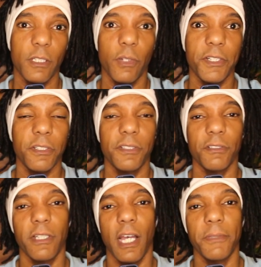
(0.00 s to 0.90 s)

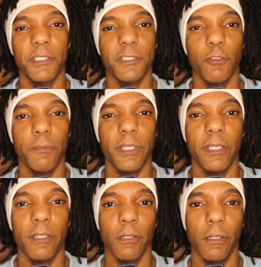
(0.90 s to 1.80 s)
questions or comments for
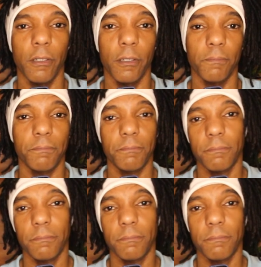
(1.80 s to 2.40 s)
me, or